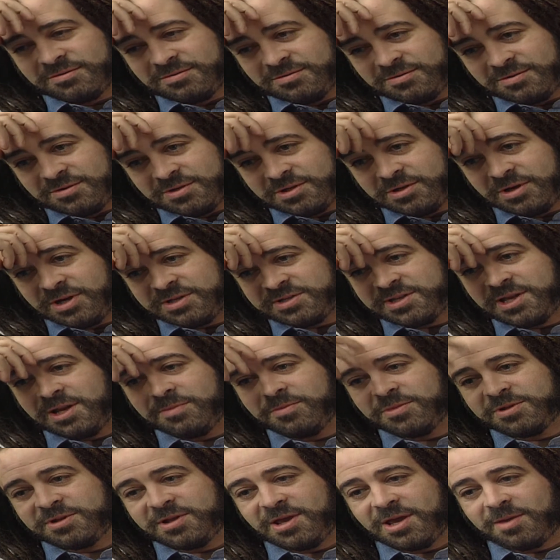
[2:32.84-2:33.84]
So I sent
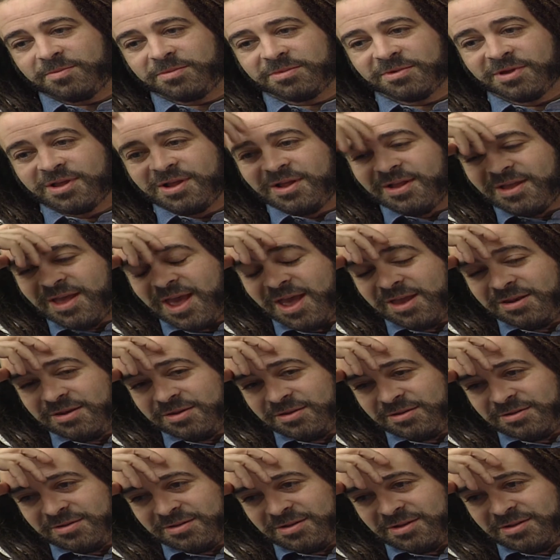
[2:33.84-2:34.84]
him a tape. And
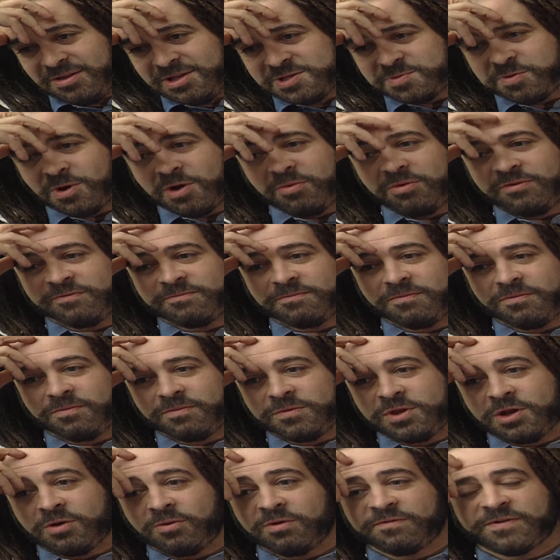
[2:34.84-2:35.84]
at this point,
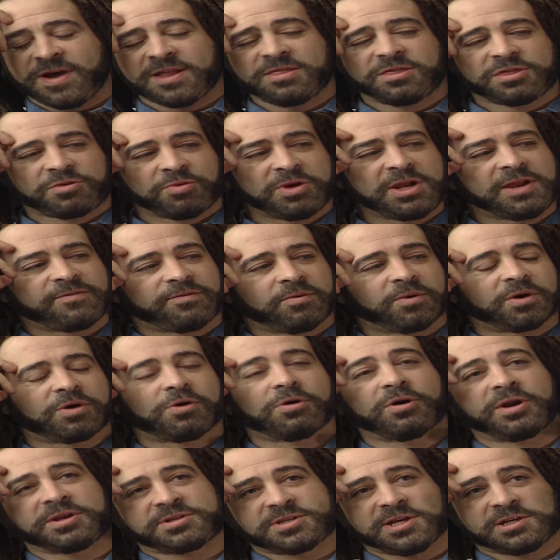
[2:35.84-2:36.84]
we've had 3 different
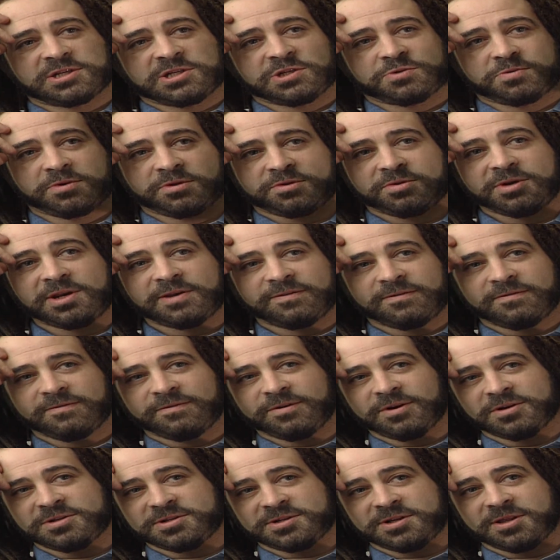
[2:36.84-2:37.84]
recording sessions with 3 different
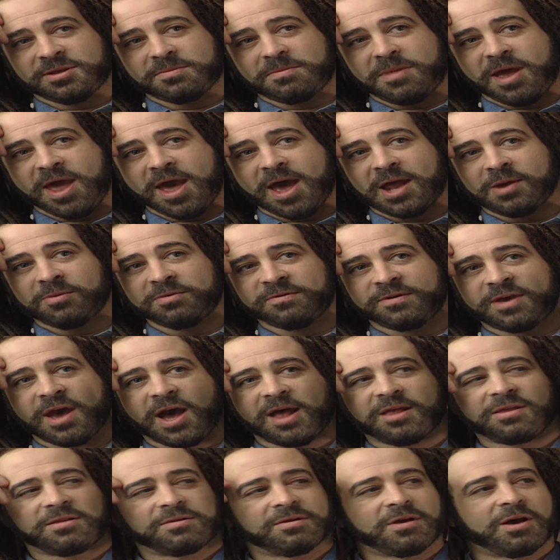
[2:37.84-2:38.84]
versions of the band. We've
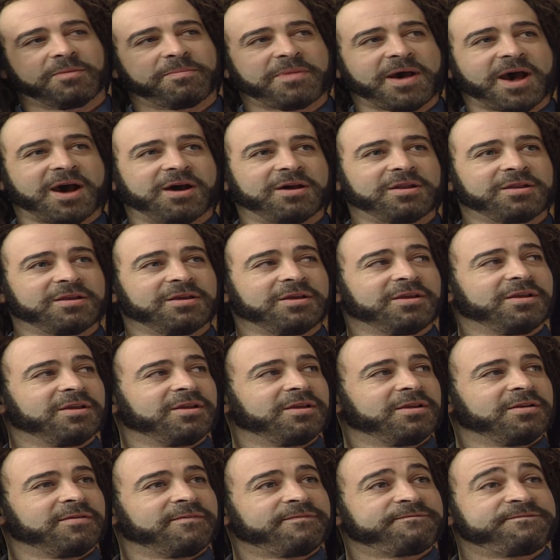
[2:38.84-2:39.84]
got about
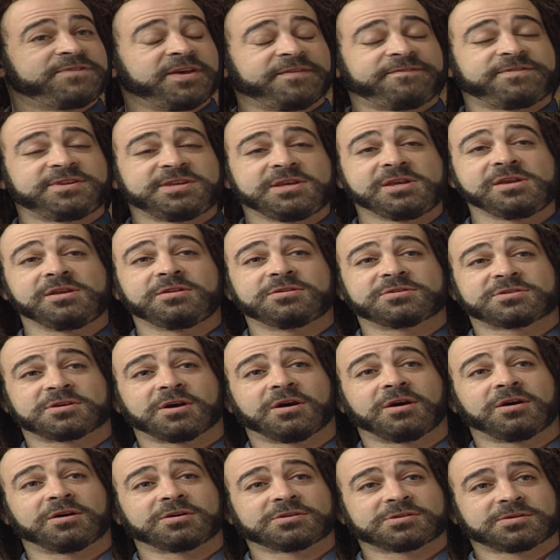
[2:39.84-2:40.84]
15
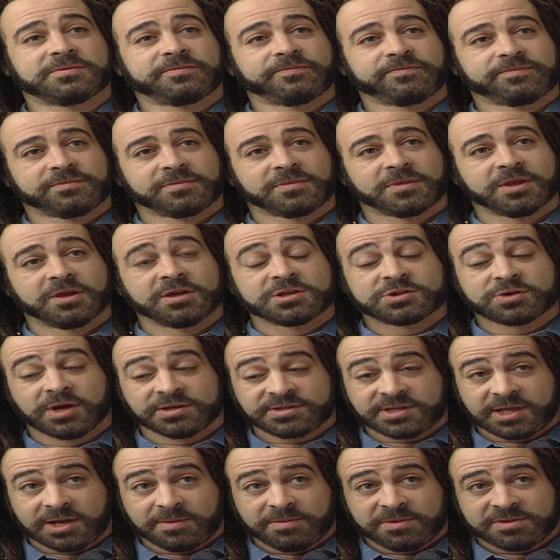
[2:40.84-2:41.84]
songs. So I
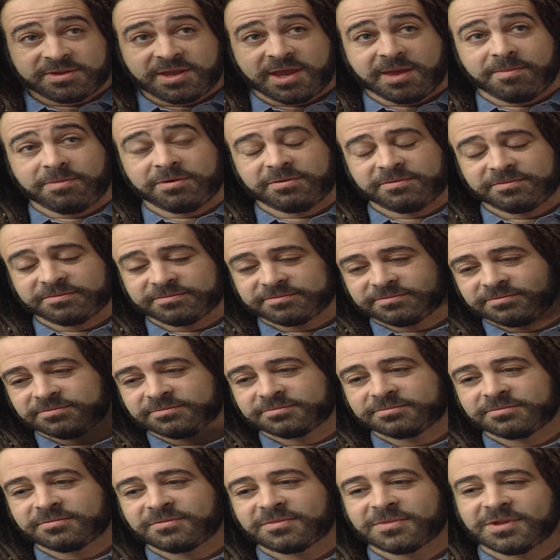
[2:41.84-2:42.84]
sent him the tape.
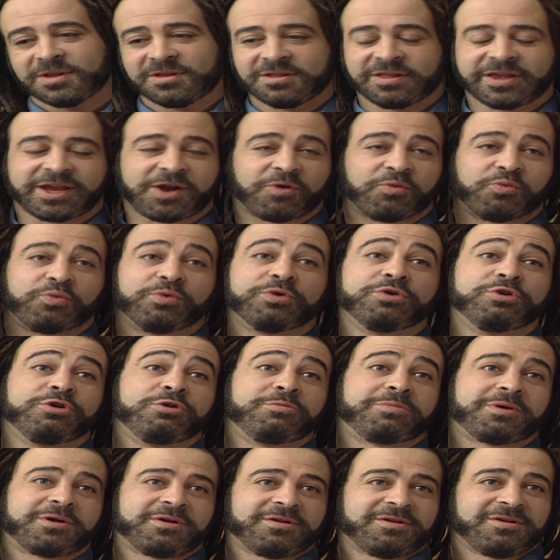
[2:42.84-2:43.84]
A
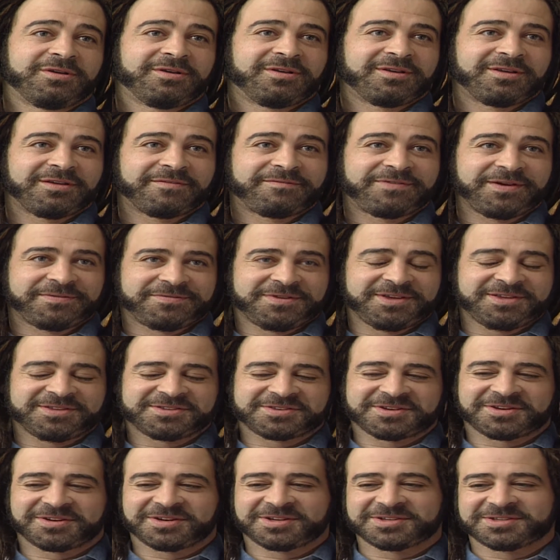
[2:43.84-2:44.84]
rube, 15
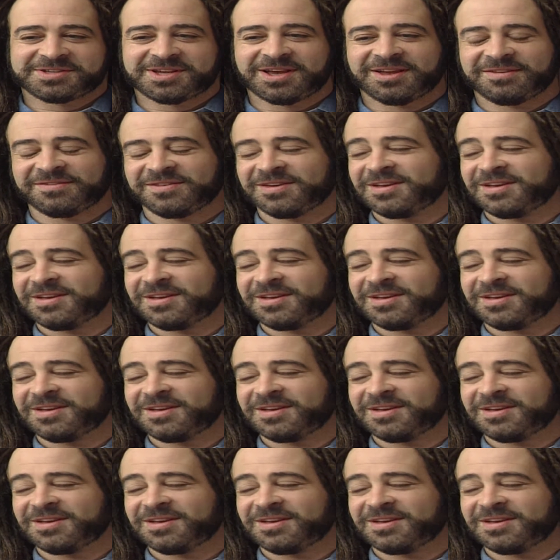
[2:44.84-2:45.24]
song cassette.